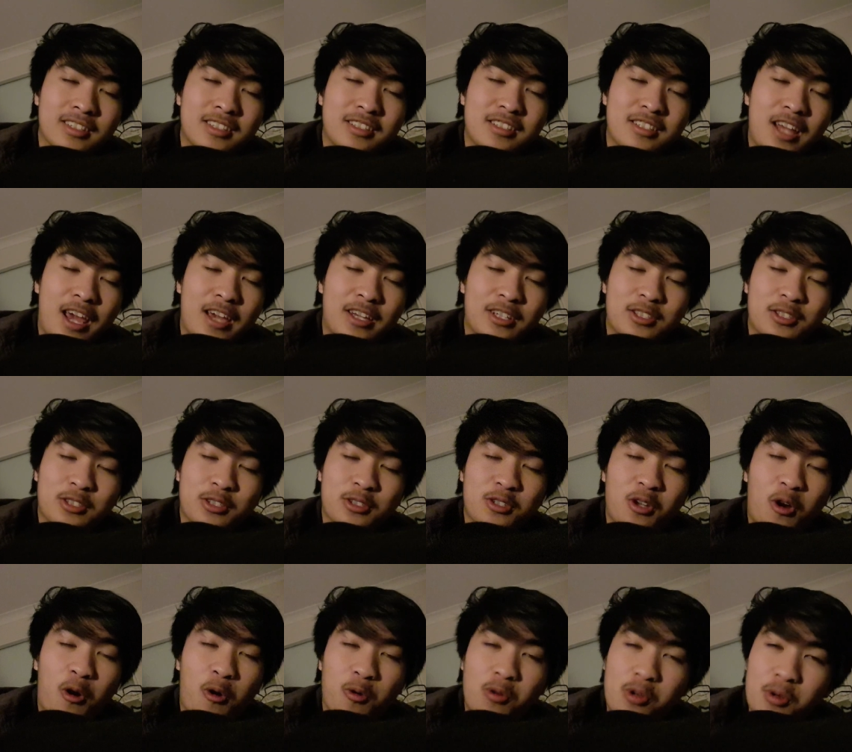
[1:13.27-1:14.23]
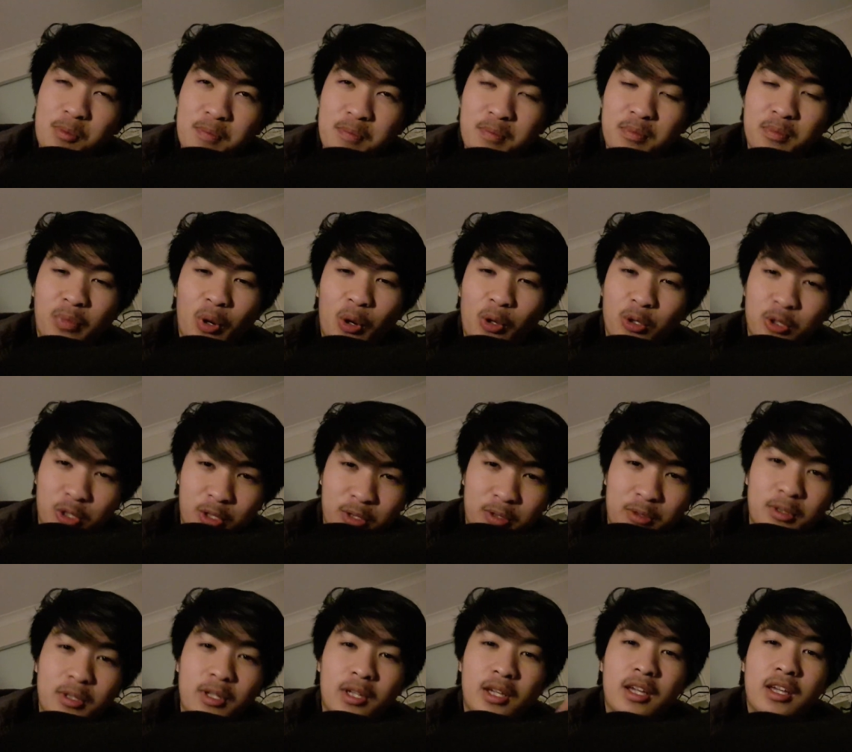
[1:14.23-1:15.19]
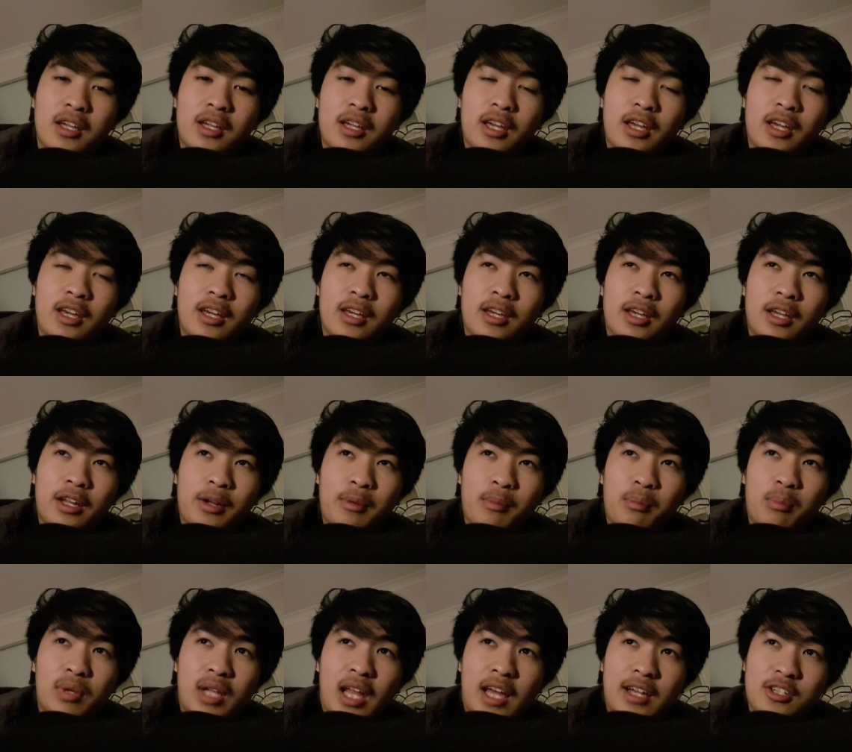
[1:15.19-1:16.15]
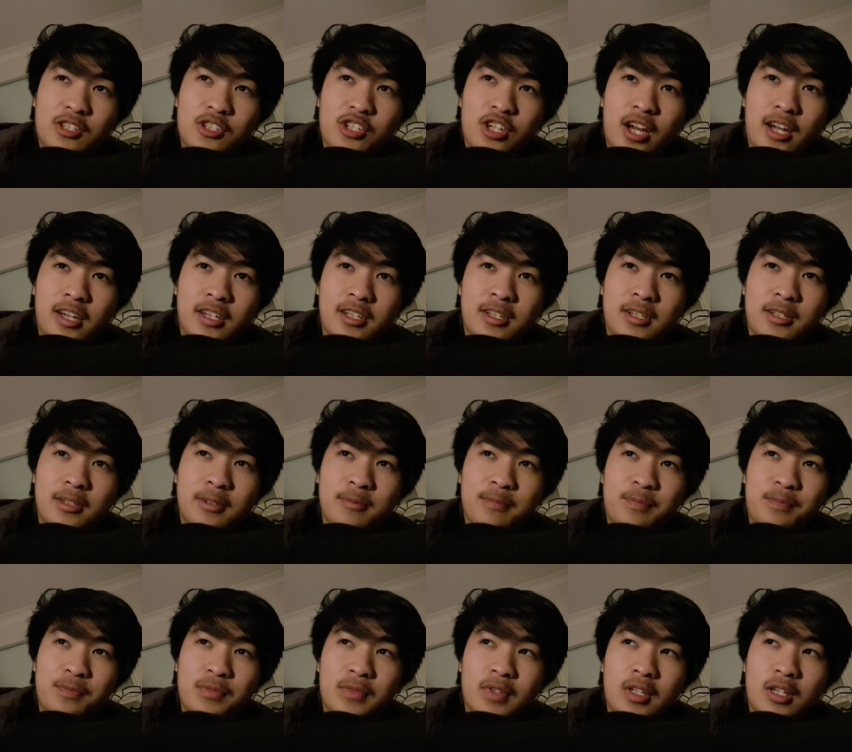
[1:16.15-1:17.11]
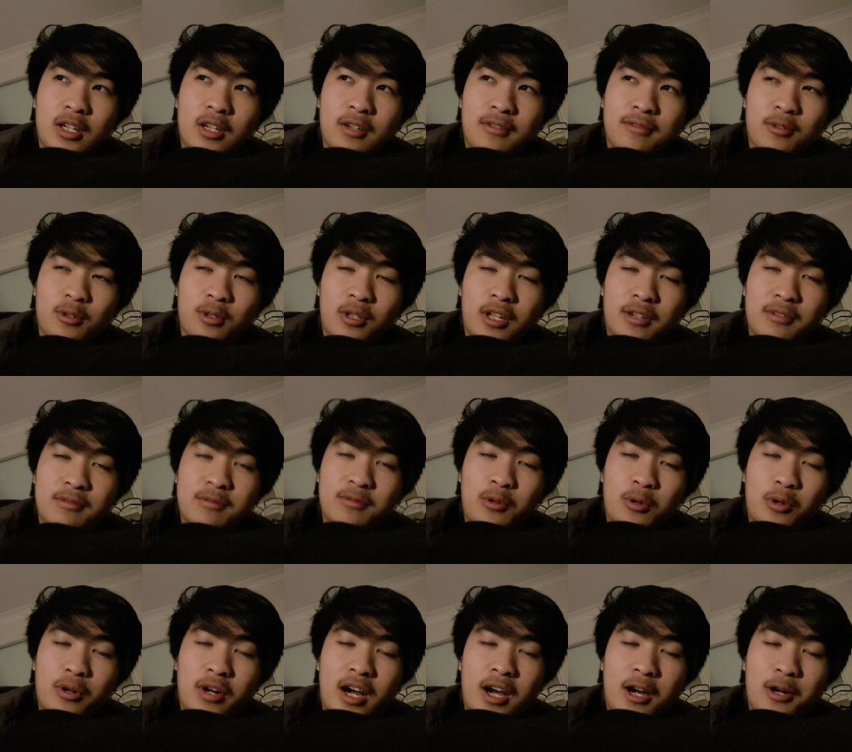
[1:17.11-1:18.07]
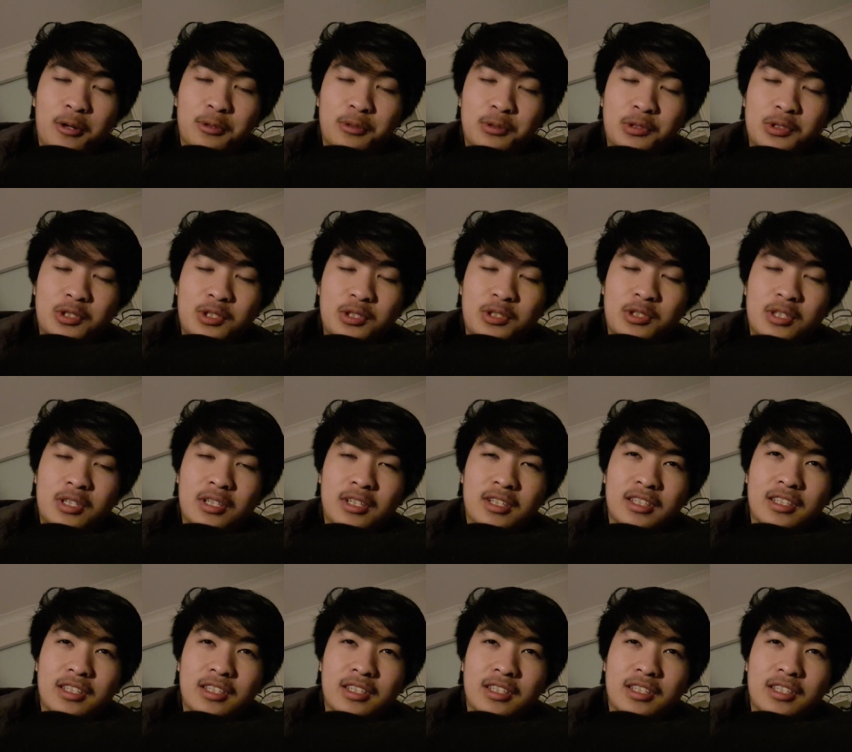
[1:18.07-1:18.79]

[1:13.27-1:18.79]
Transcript: Texas Hold'em poker and blackjack for like 4 hours.